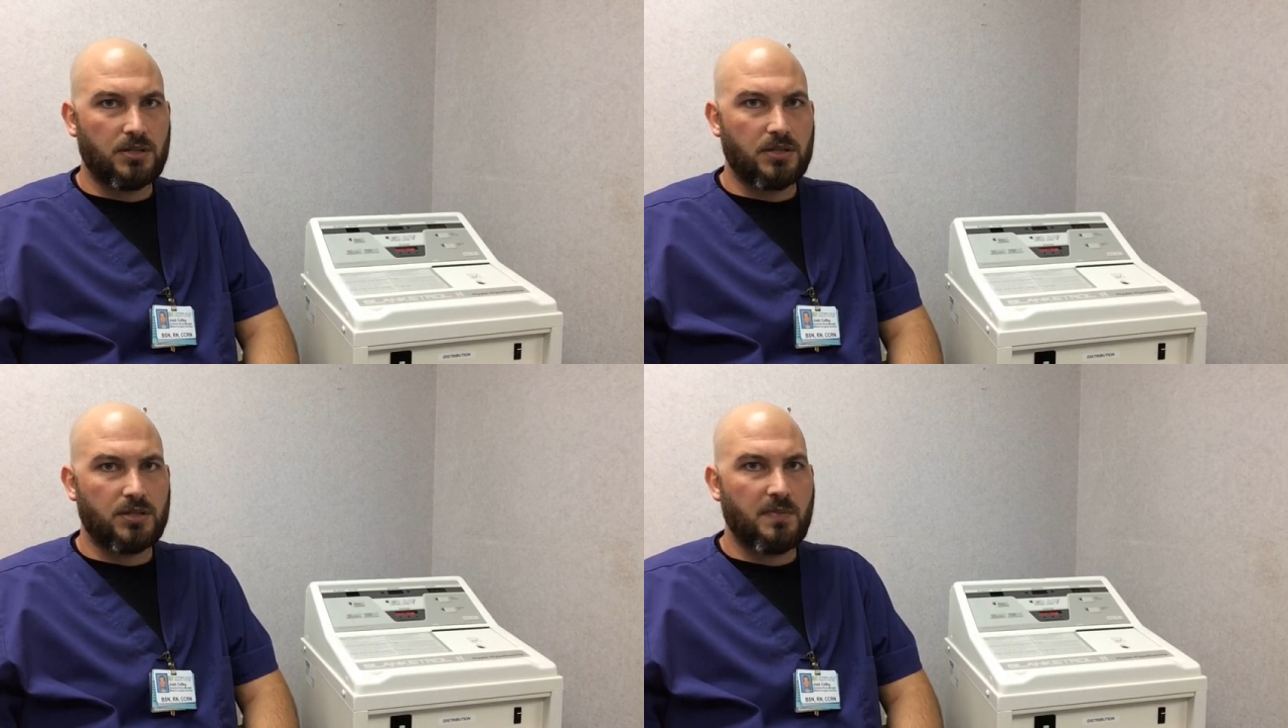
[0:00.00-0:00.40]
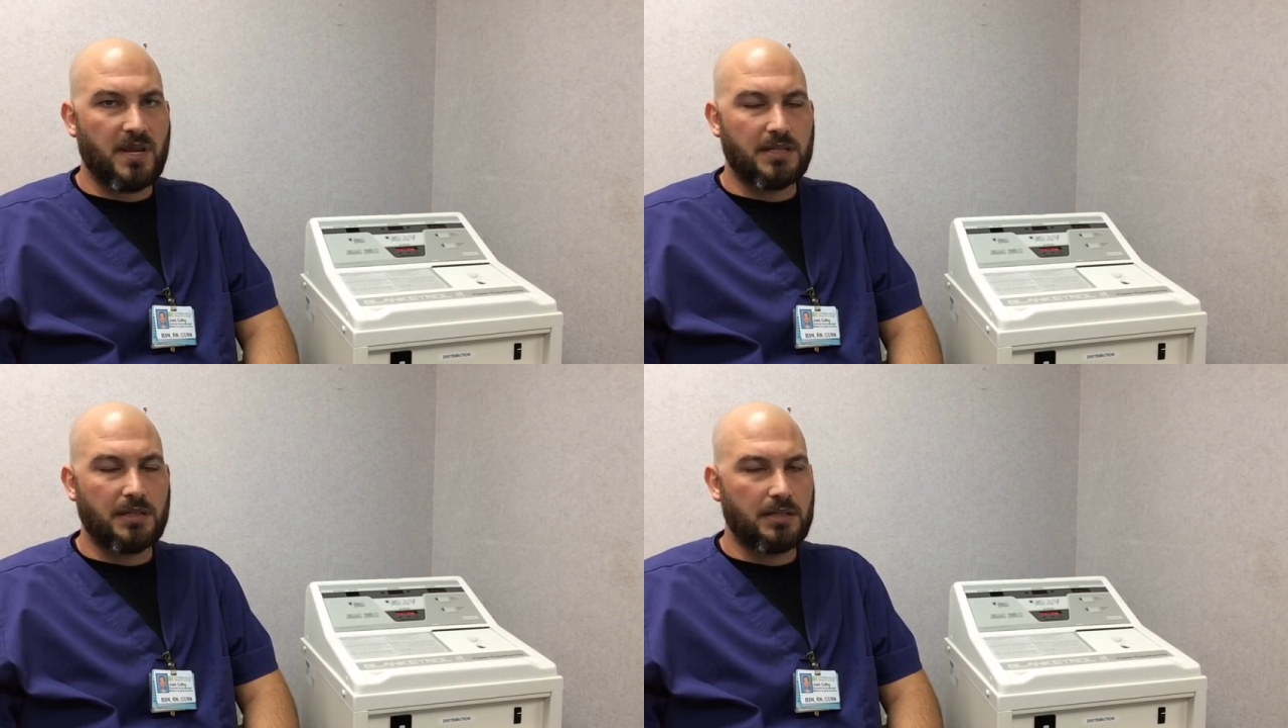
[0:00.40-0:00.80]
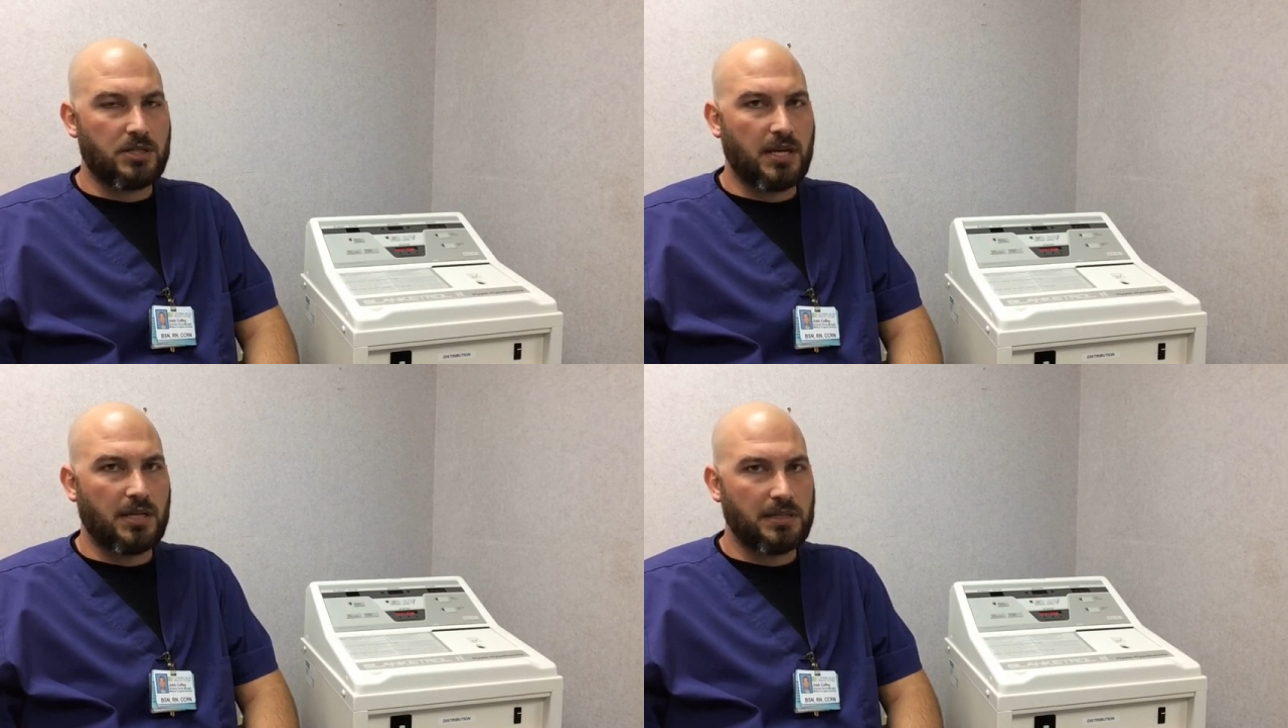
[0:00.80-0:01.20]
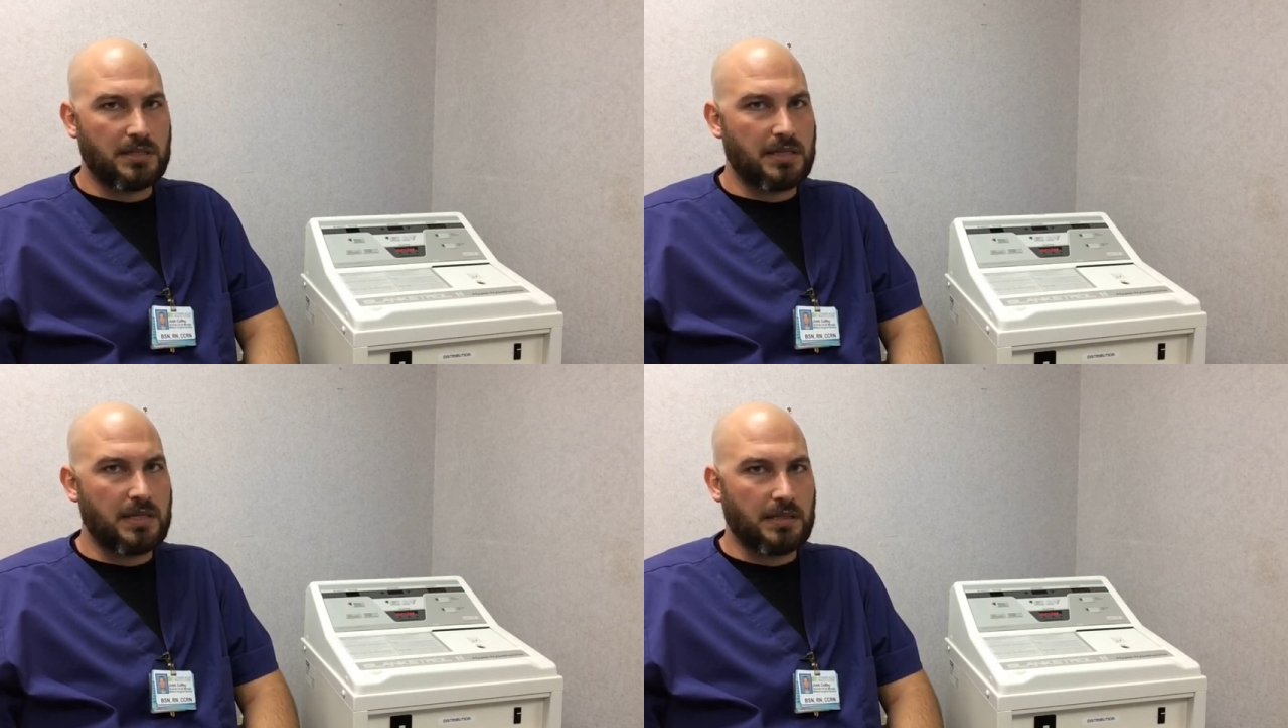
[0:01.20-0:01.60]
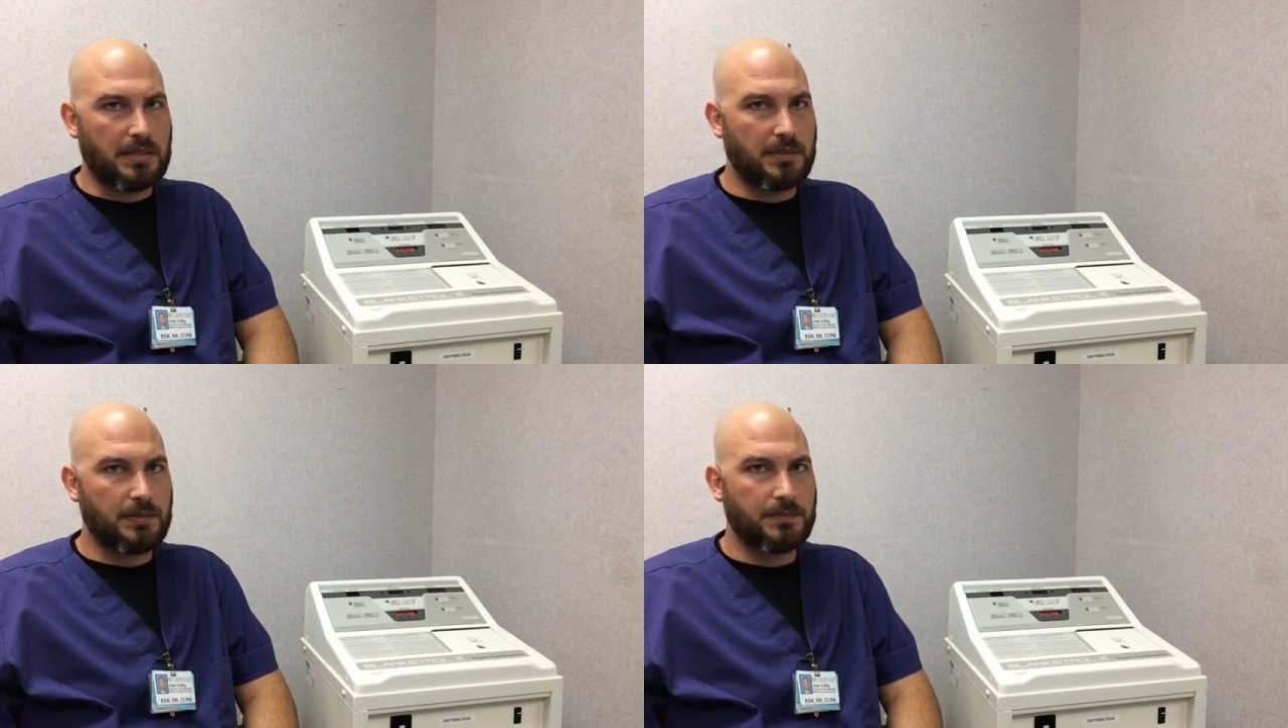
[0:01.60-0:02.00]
just basically checking the skin.